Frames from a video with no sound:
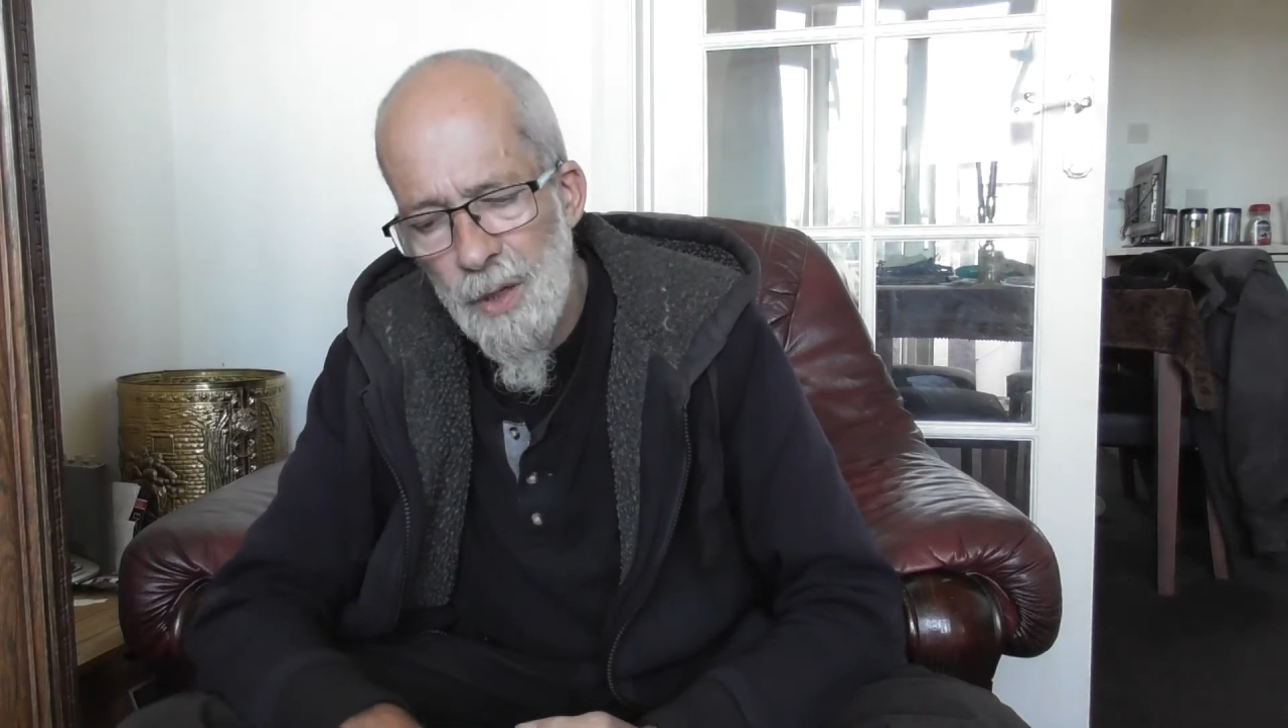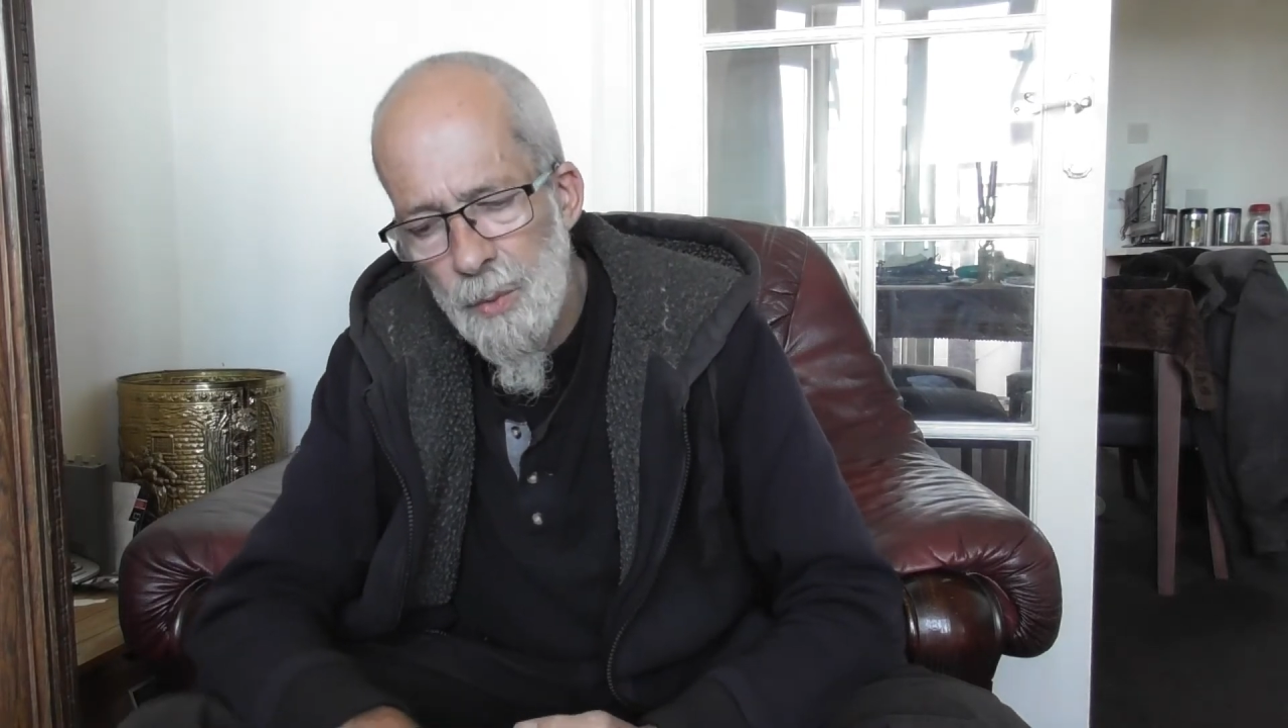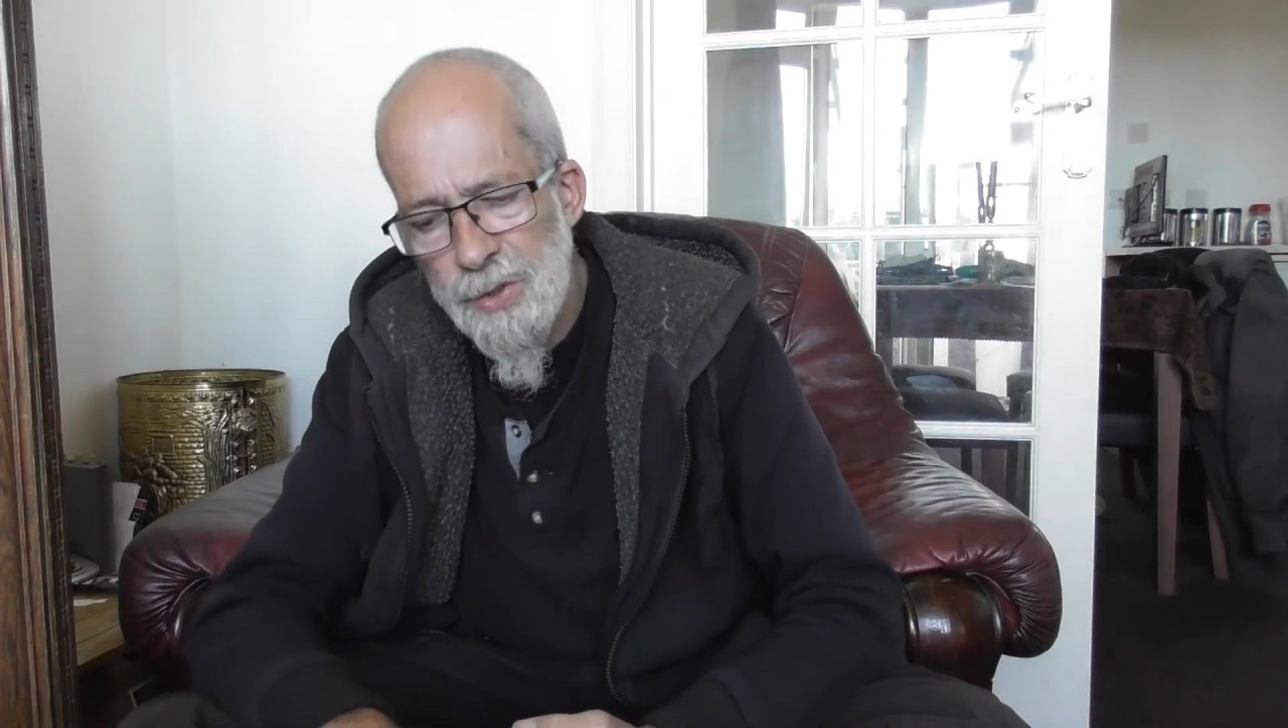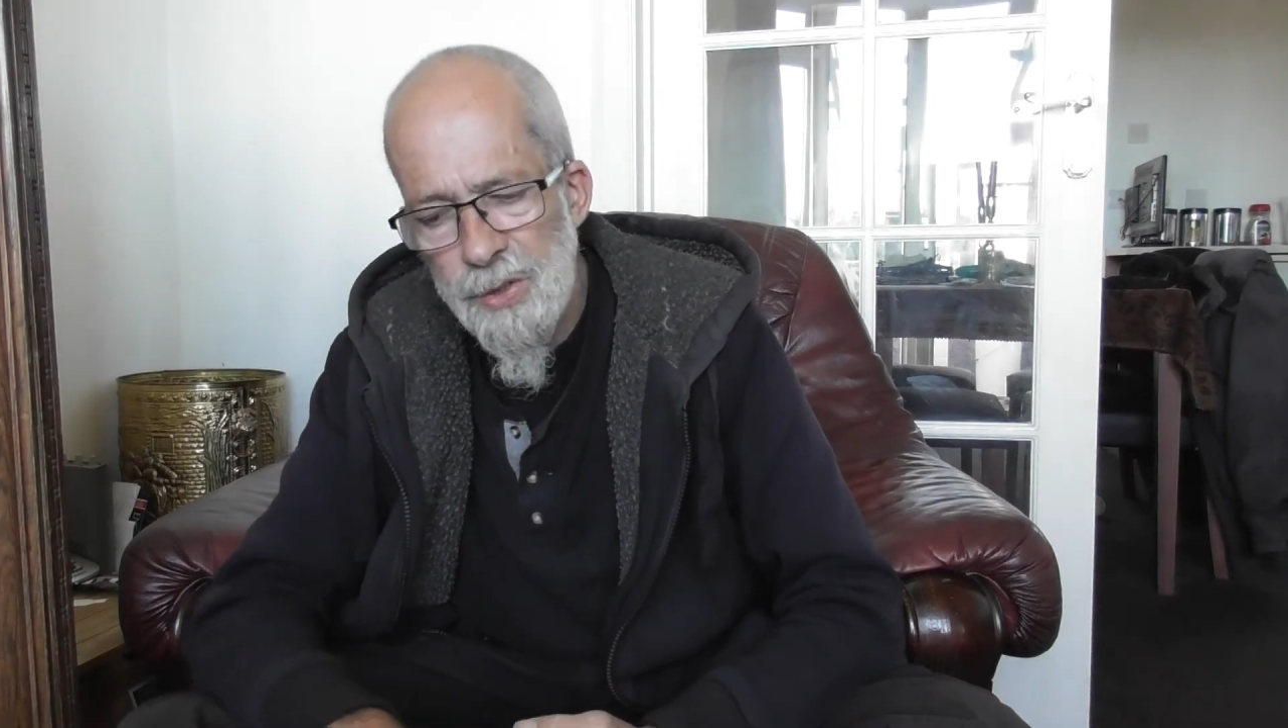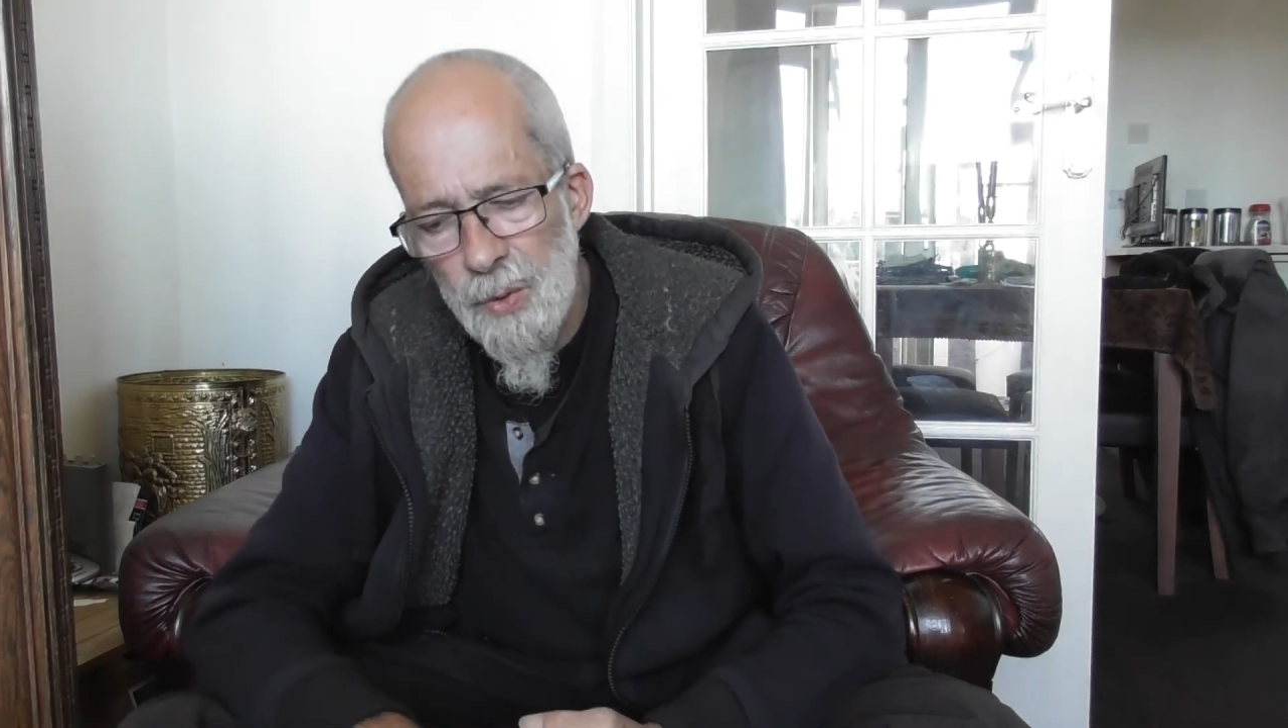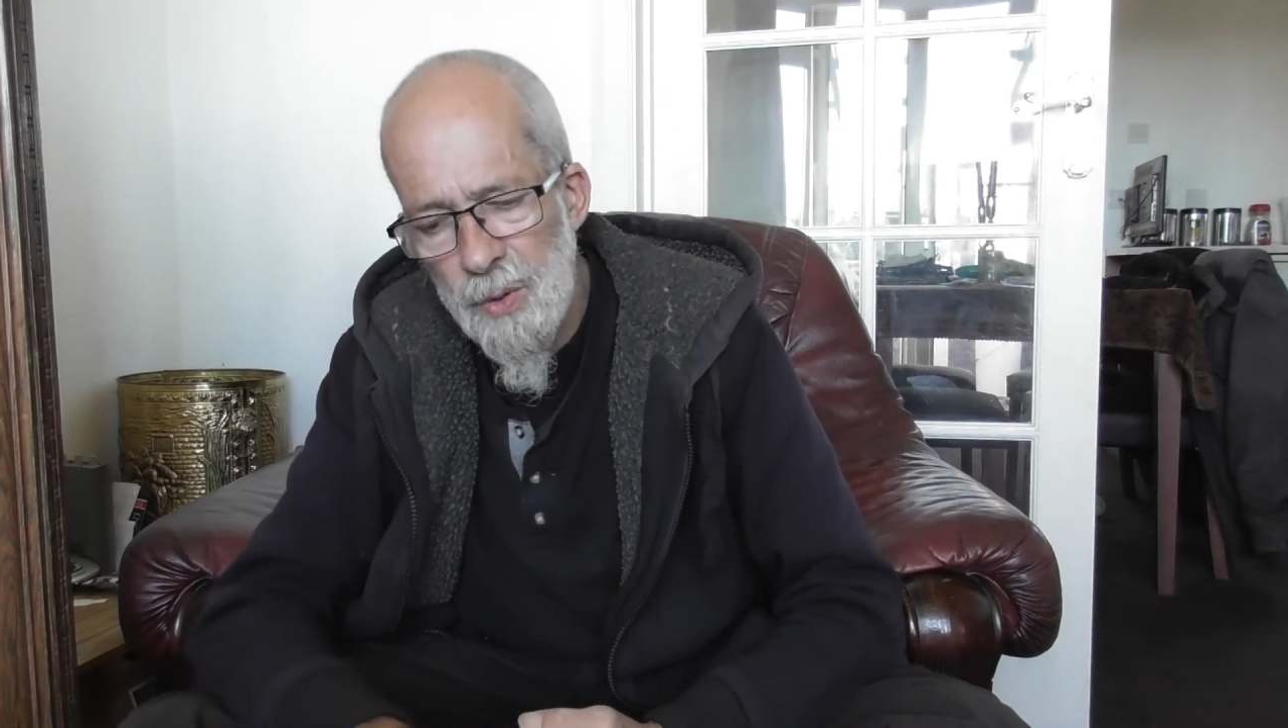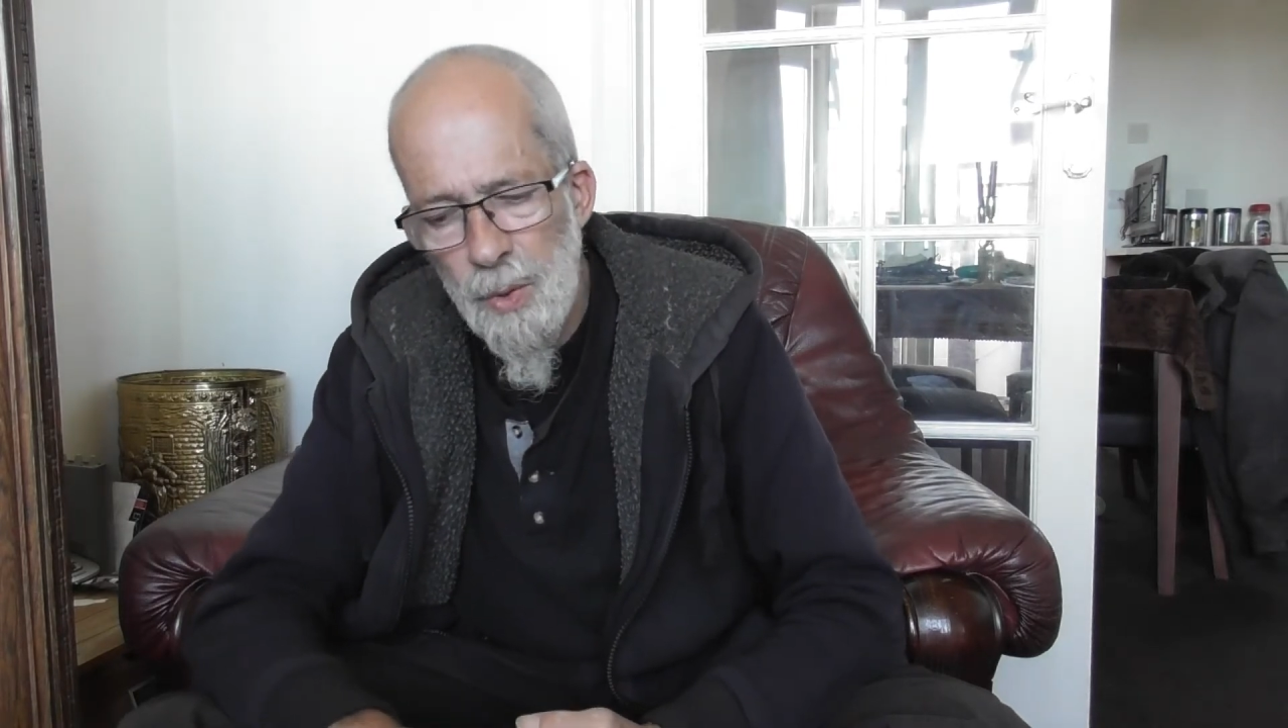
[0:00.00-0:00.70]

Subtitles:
I was doing,